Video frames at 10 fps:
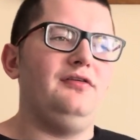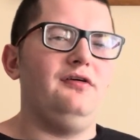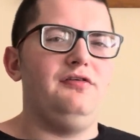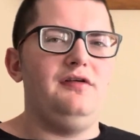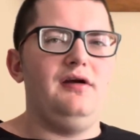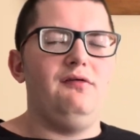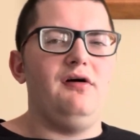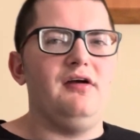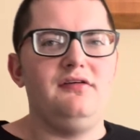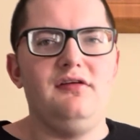So if they
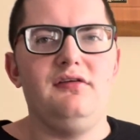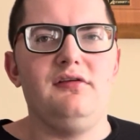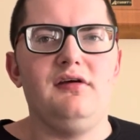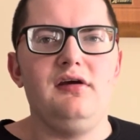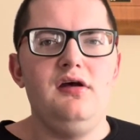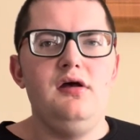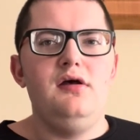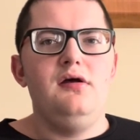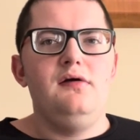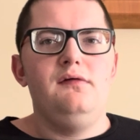watch this and
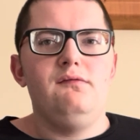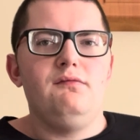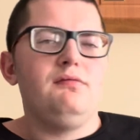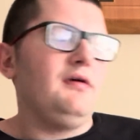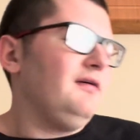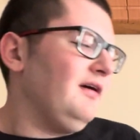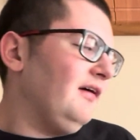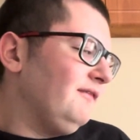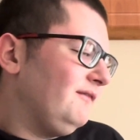yeah,